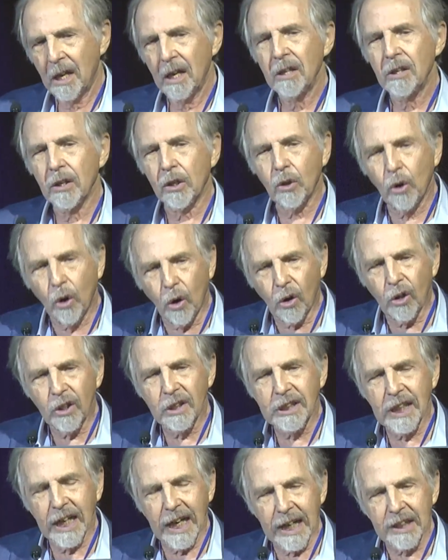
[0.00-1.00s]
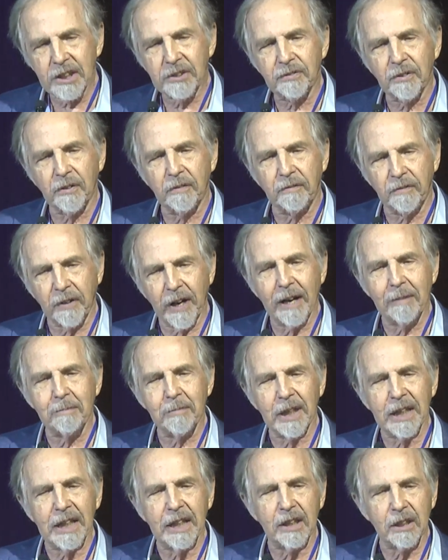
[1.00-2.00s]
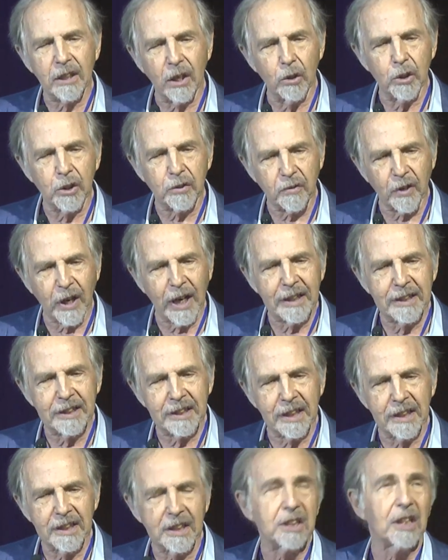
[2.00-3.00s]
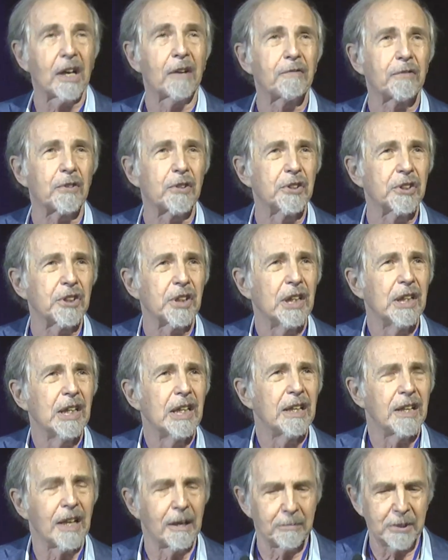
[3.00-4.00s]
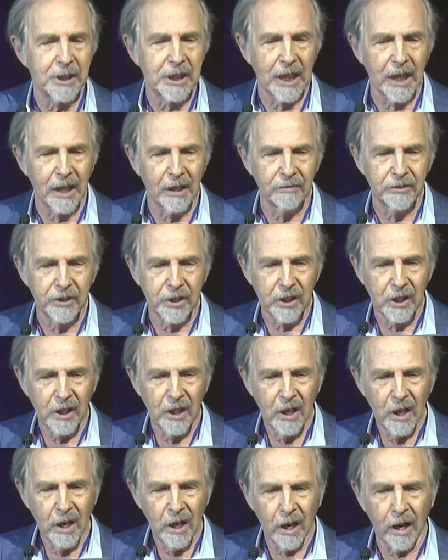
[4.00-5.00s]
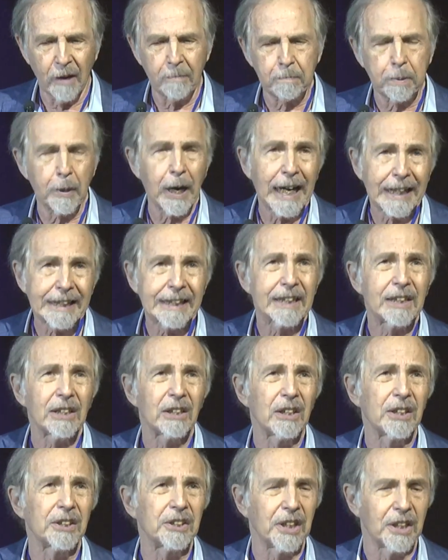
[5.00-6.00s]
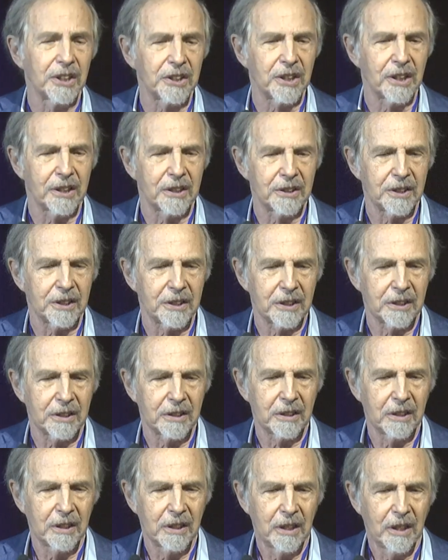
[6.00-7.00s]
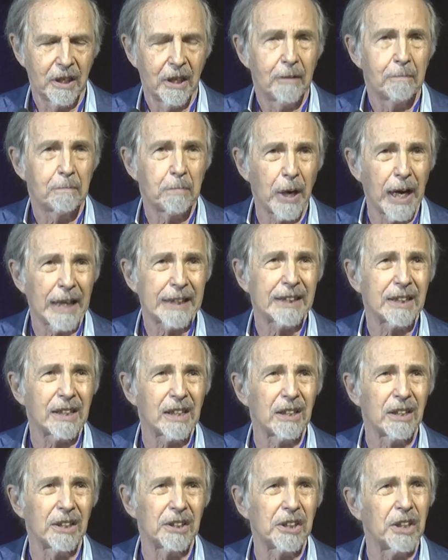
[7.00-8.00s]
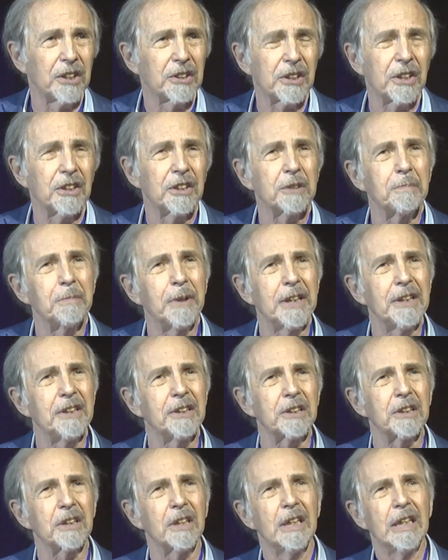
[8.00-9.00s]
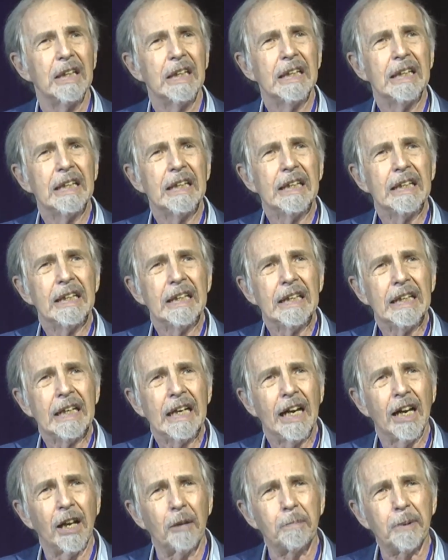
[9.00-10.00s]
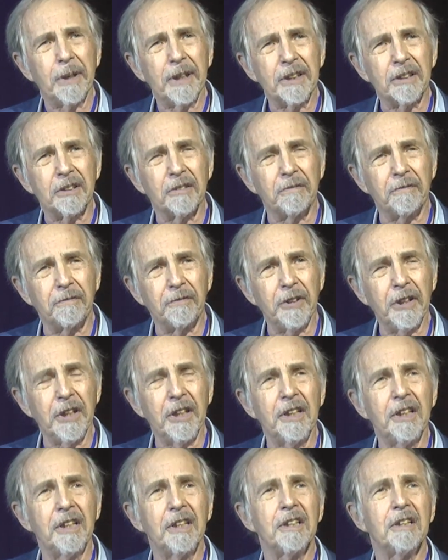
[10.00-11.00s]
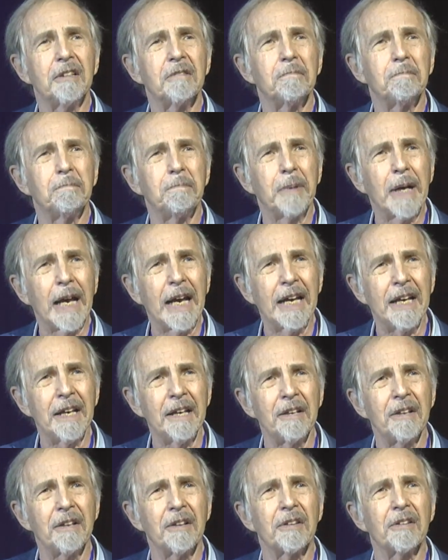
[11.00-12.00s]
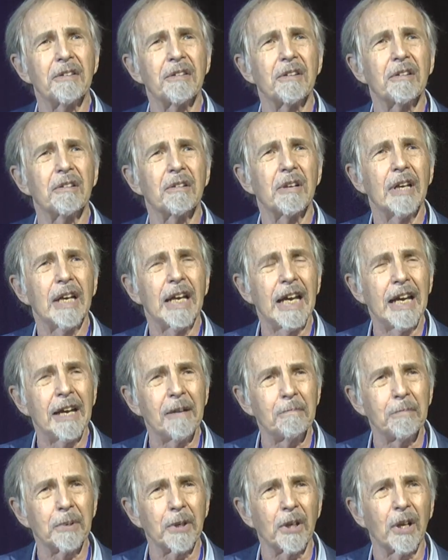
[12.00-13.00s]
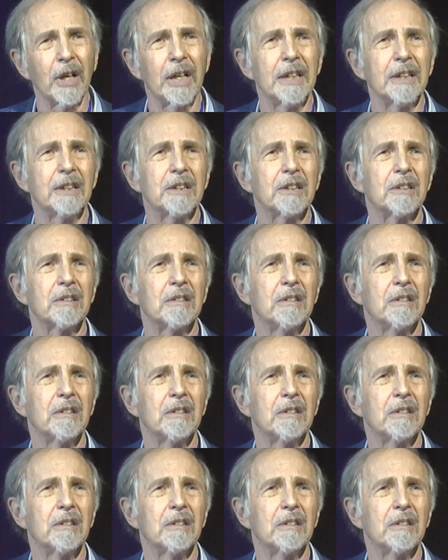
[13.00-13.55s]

The core tasks for family, close friends, and sufferers themselves are practical assistance. Practical assistance means helping to feed, bathe, ambulate